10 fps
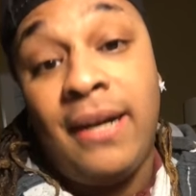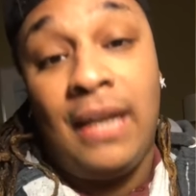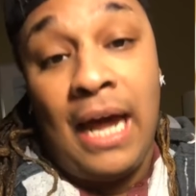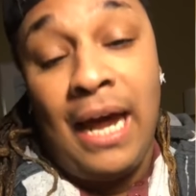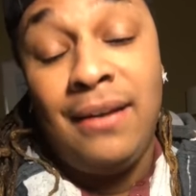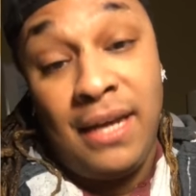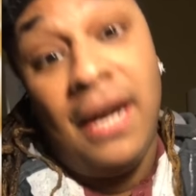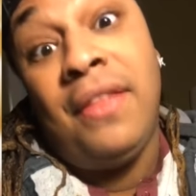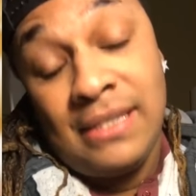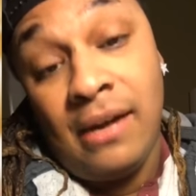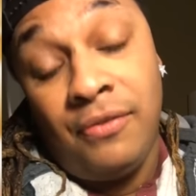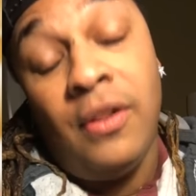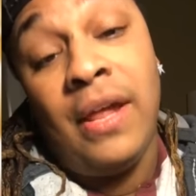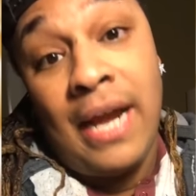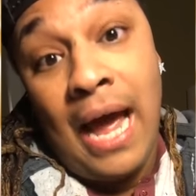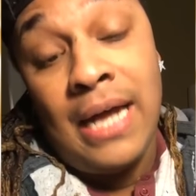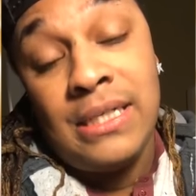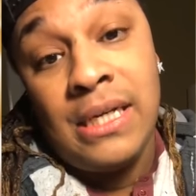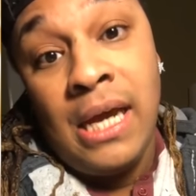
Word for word: lot. Yeah, that's how far they got.